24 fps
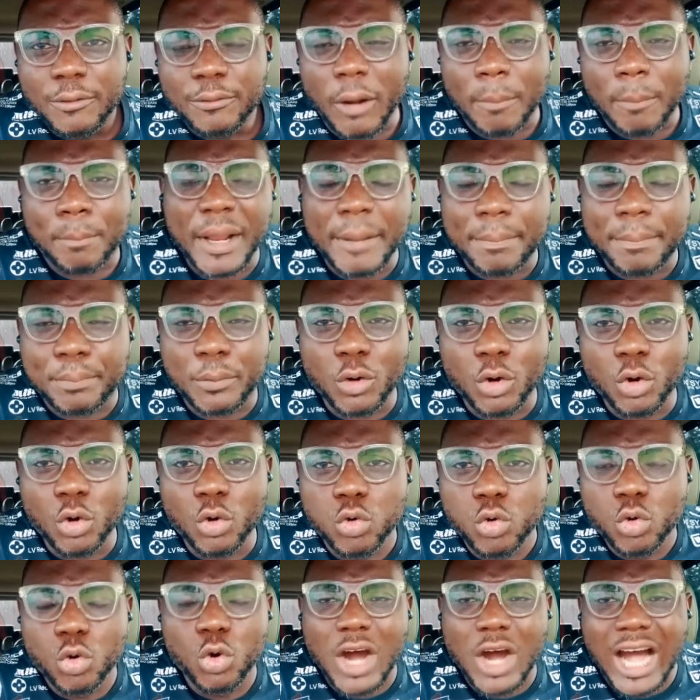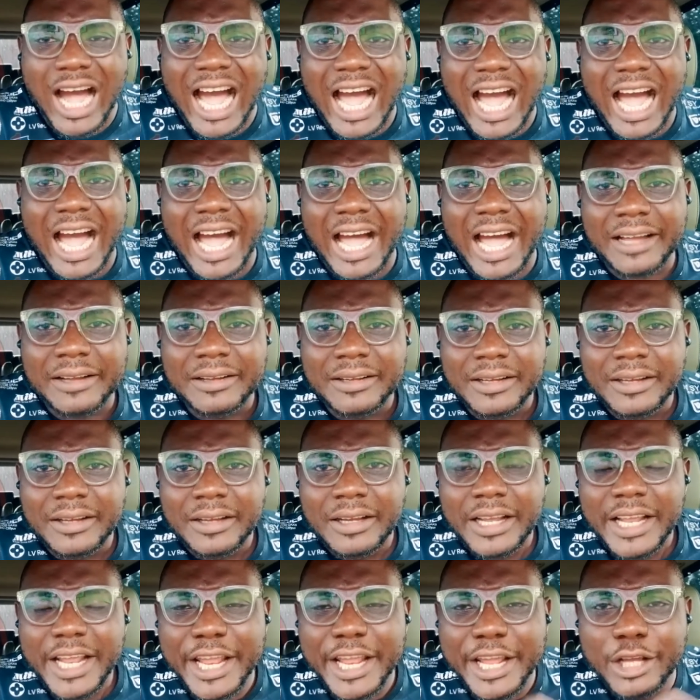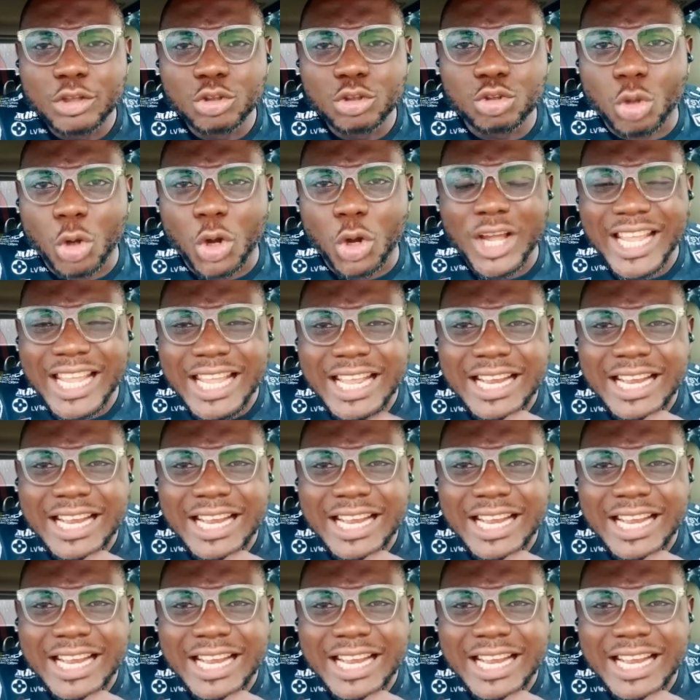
for people who are into